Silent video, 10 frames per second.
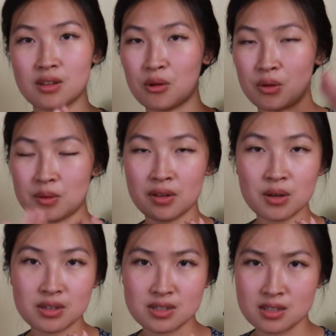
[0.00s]
No, they don't want to
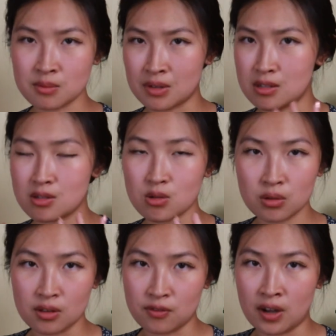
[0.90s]
play with the system, and it's
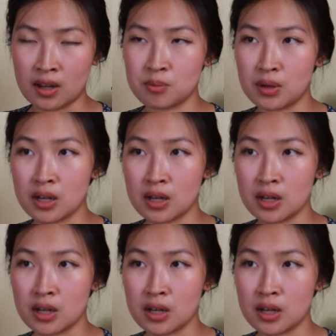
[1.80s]
totally fine.